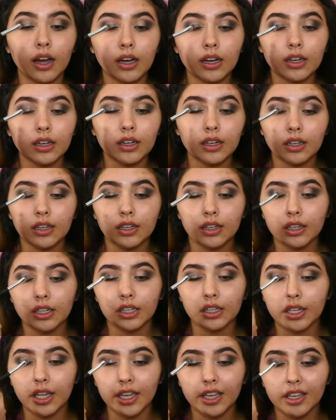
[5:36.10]
uh,
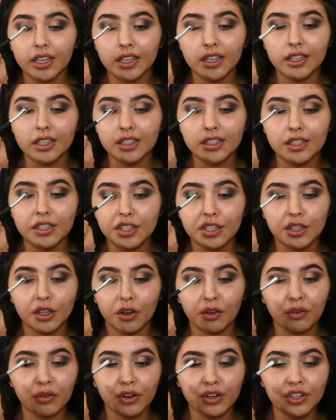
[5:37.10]
like
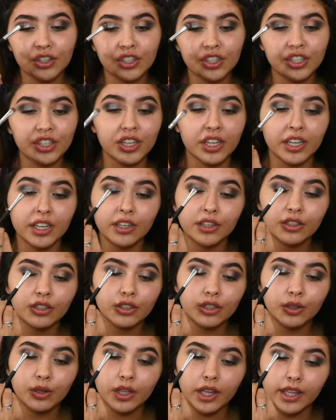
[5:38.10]
silver sheen
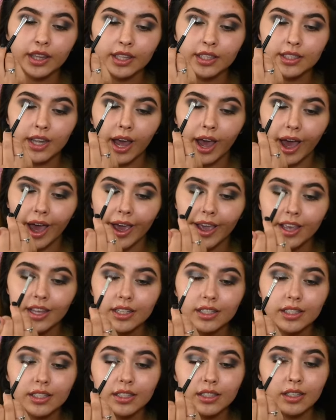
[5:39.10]
to it, like this
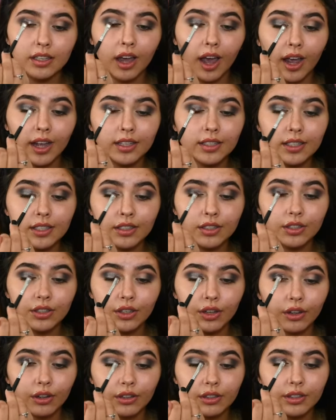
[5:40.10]
ice, icy
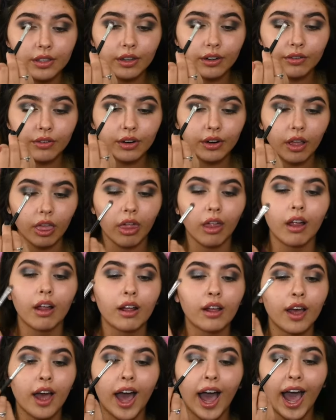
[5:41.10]
silver,
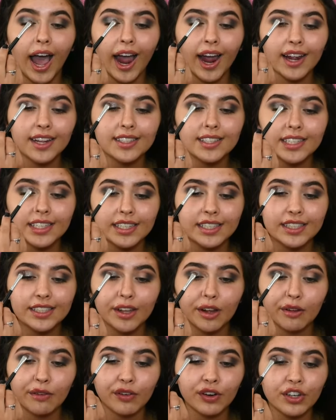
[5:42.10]
icy
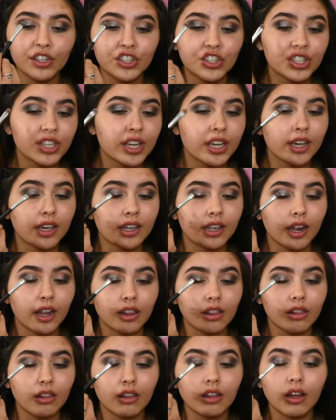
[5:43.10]
silver sheen. I
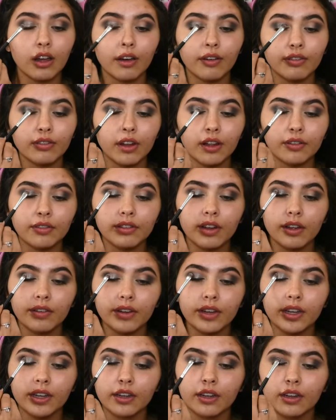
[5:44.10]
love, love, love
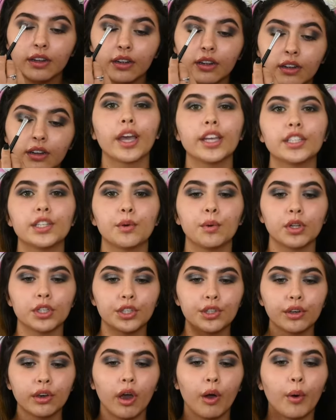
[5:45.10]
it. Okay, so
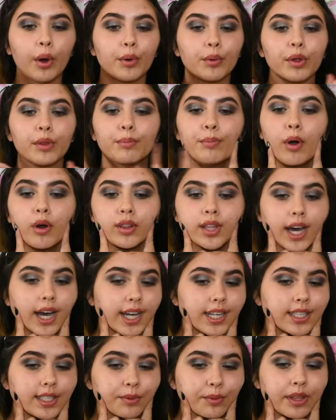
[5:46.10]
once you go in with both
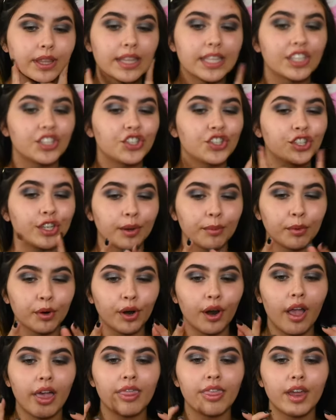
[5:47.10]
eyes with the
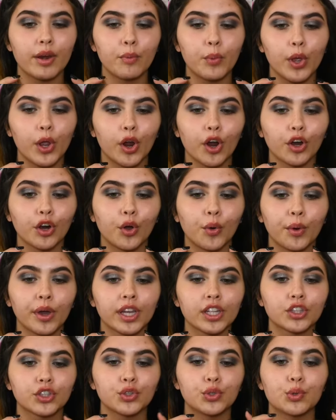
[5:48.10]
shimmer, then we are
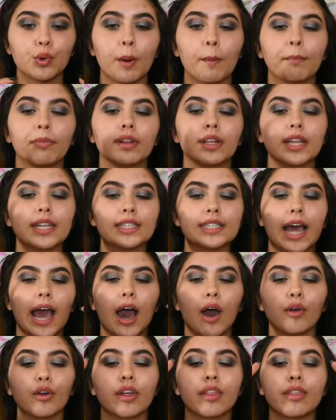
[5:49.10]
going to blend
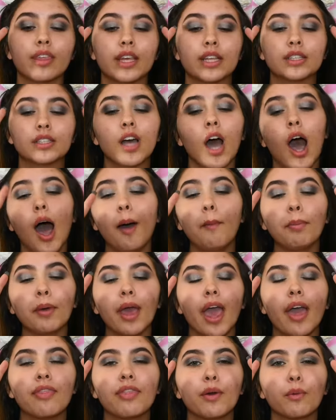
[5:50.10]
out the top,
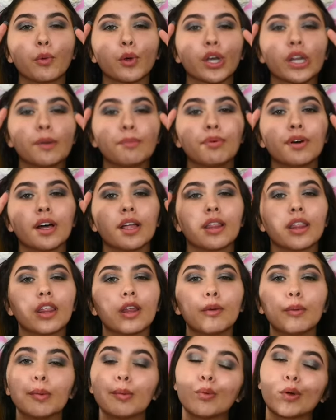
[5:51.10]
and then we're going to put a
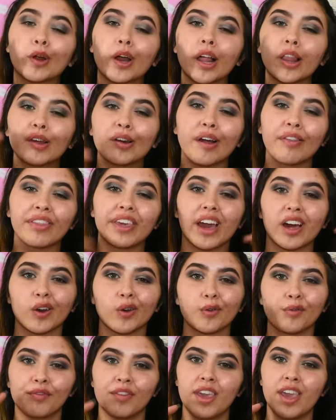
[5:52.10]
little bit more color on the
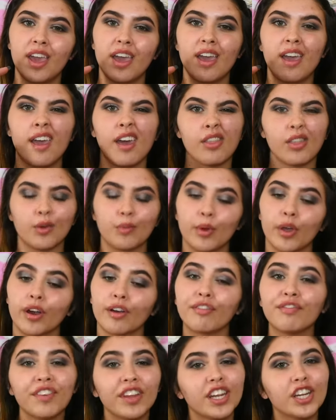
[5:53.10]
outer V, and we are
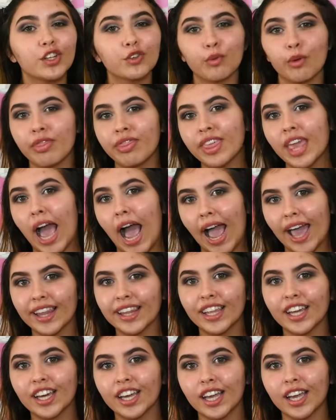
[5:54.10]
finished with the eye
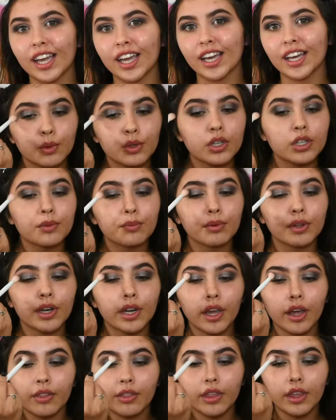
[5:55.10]
look. We're just
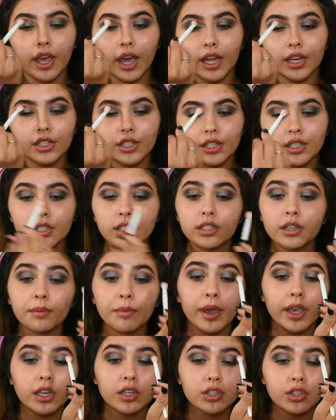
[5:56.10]
blending out the edges to
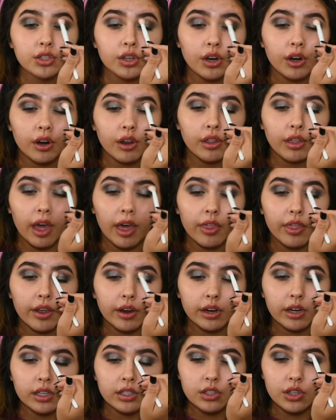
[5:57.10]
make sure that
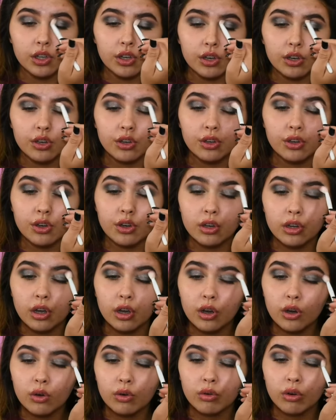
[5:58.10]
there is
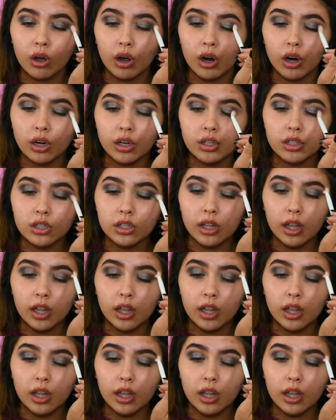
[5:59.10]
no harsh